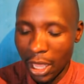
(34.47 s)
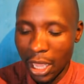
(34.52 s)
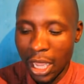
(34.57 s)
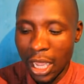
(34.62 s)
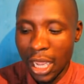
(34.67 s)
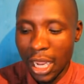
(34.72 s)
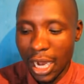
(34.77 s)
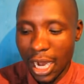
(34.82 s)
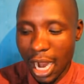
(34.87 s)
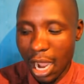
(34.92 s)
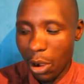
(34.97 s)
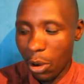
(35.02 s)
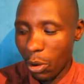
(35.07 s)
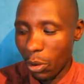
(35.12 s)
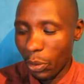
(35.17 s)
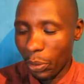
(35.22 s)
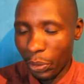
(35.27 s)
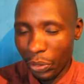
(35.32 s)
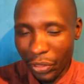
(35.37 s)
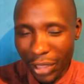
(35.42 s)
Now,
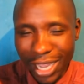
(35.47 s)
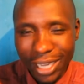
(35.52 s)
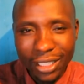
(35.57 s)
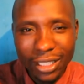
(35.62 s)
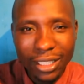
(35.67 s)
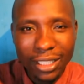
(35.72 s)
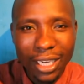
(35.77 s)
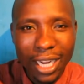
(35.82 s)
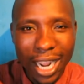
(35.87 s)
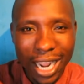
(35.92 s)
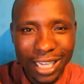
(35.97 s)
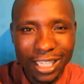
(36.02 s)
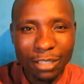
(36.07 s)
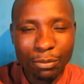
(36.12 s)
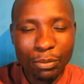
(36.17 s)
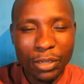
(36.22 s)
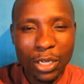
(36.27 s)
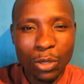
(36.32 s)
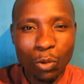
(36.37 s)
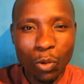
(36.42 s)
that has
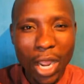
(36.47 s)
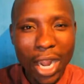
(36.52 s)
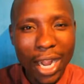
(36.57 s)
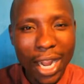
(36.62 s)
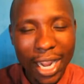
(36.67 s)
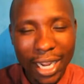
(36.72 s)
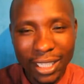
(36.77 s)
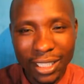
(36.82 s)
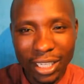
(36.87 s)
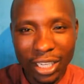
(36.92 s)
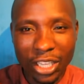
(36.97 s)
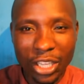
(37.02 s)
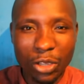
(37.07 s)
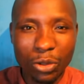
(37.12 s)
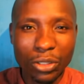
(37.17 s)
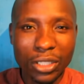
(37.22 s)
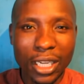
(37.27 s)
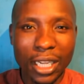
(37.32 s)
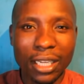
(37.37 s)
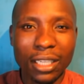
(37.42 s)
been well
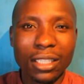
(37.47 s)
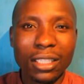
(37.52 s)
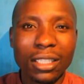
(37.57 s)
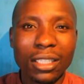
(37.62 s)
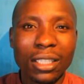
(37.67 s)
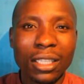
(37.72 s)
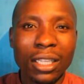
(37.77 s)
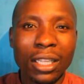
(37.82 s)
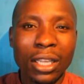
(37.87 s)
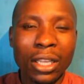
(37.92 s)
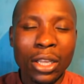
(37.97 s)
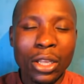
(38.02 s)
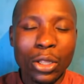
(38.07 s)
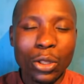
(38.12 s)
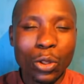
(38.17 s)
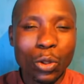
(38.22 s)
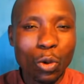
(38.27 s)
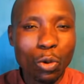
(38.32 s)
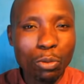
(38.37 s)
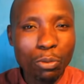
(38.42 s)
executed through
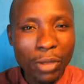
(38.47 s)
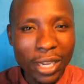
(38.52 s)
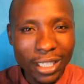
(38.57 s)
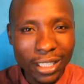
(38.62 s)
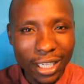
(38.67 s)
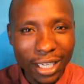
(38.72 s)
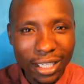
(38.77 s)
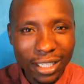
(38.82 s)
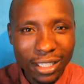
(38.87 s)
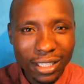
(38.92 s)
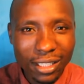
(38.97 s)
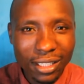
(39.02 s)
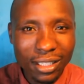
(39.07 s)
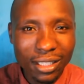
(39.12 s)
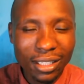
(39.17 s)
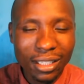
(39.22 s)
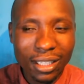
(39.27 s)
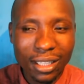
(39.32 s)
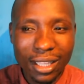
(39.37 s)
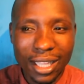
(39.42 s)
meetings
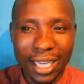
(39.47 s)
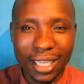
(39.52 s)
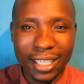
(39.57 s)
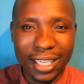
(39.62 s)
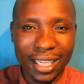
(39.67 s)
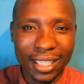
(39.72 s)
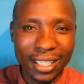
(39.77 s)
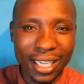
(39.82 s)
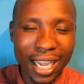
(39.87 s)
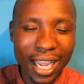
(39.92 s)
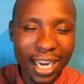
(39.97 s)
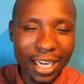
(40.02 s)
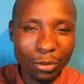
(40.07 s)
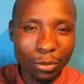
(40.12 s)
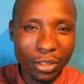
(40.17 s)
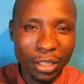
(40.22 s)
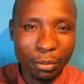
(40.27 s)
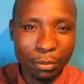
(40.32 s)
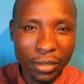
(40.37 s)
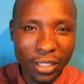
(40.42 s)
that he has held with the
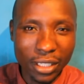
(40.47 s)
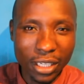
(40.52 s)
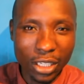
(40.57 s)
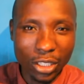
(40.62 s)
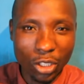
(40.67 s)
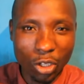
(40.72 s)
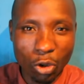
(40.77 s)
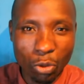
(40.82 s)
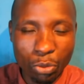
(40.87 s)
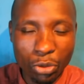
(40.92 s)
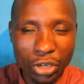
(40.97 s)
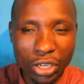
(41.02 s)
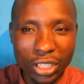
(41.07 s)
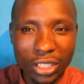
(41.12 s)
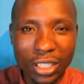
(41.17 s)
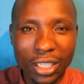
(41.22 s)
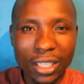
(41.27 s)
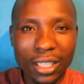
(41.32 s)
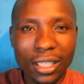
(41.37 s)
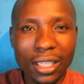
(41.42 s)
business community,
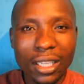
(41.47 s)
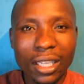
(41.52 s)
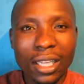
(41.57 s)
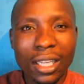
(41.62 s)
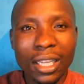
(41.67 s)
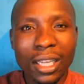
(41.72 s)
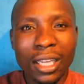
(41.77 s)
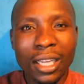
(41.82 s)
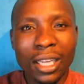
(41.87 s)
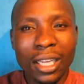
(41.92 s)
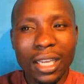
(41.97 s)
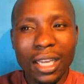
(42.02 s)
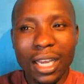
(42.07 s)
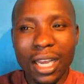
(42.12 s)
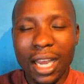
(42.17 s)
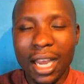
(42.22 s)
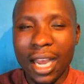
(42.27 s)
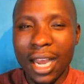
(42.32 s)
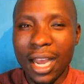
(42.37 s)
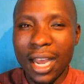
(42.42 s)

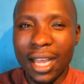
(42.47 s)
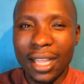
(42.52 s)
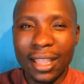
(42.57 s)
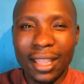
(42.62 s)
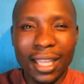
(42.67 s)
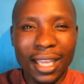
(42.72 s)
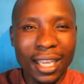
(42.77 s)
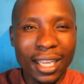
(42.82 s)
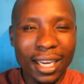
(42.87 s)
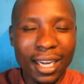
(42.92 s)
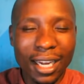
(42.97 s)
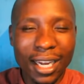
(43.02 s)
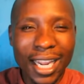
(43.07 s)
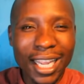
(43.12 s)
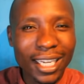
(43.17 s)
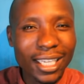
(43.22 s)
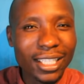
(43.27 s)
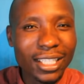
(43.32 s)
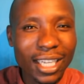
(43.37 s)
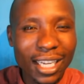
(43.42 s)
the
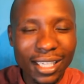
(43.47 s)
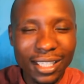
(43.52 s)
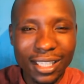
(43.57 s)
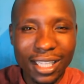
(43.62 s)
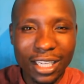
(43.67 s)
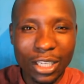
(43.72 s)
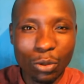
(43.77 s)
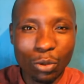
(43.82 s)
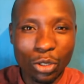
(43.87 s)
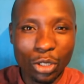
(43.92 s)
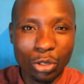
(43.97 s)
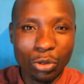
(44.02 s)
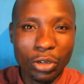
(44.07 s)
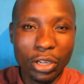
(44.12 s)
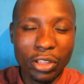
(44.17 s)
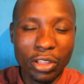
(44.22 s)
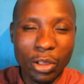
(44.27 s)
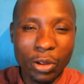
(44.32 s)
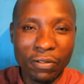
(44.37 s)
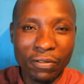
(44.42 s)
lectures that he was doing in the
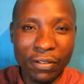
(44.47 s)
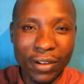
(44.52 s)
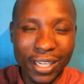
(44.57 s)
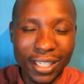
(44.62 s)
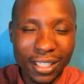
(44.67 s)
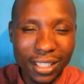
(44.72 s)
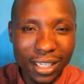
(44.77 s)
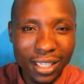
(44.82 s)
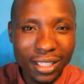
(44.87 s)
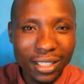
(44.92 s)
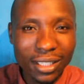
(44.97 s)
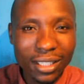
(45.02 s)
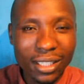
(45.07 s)
universities,